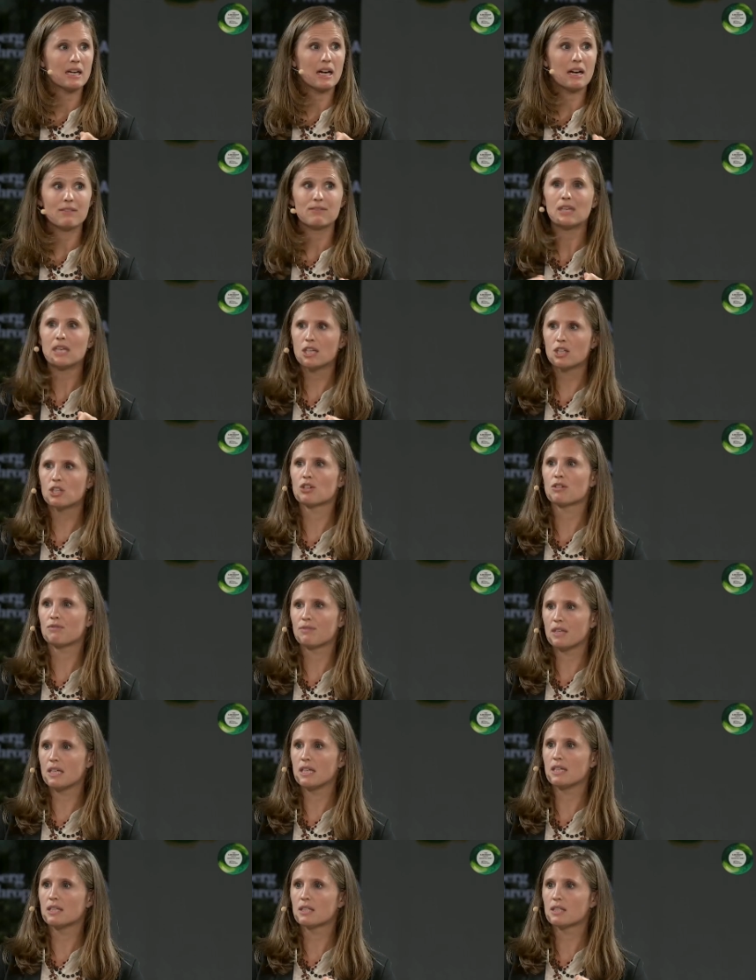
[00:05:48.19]
of each of
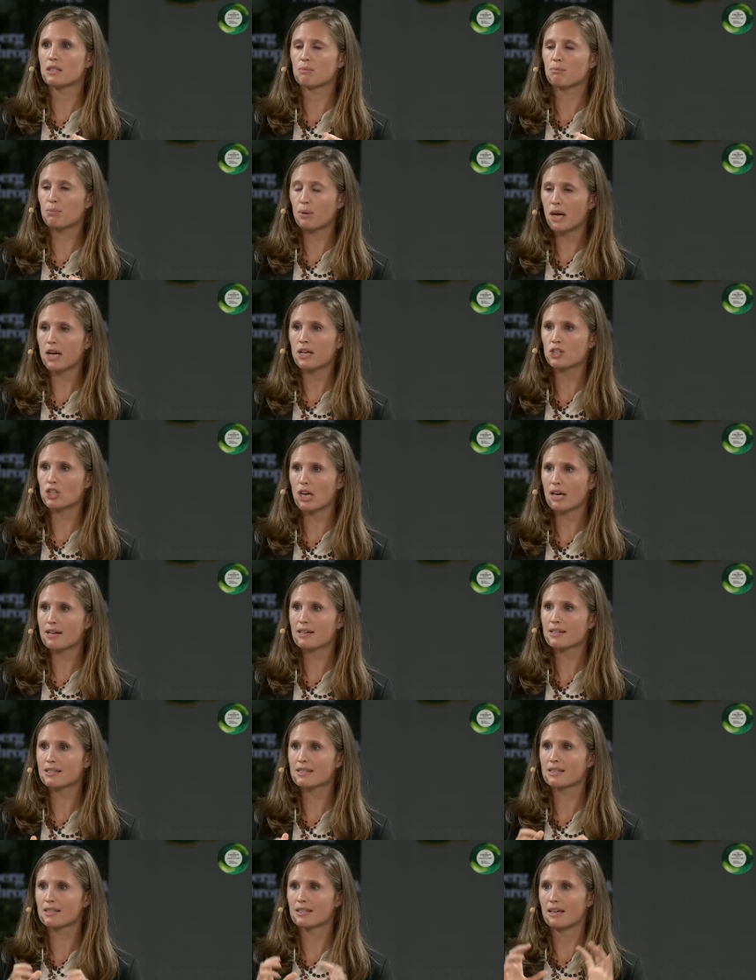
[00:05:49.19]
these
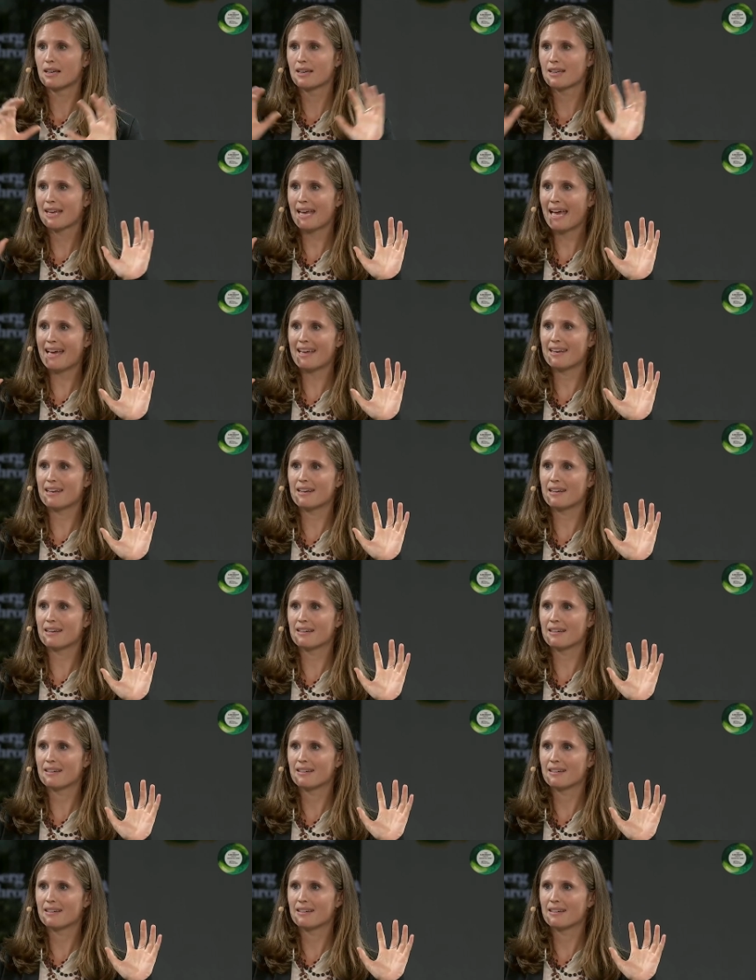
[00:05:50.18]
projects can